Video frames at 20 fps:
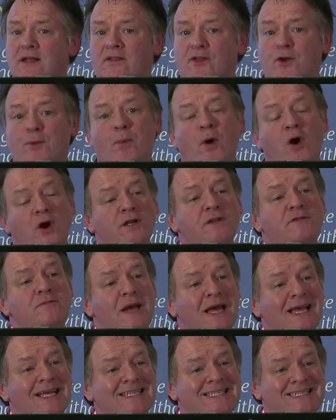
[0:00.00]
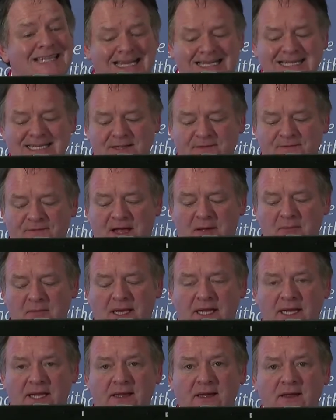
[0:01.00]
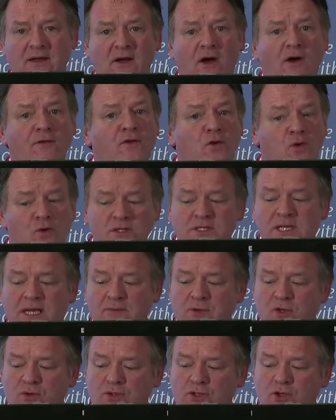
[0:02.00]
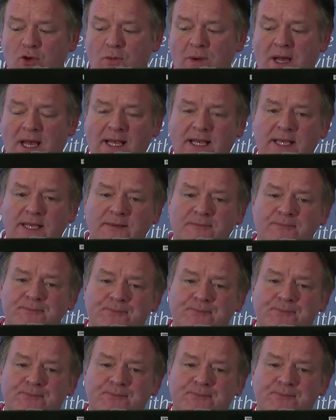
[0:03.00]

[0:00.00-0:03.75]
They're part of my extended family. Of course, I'm going to go back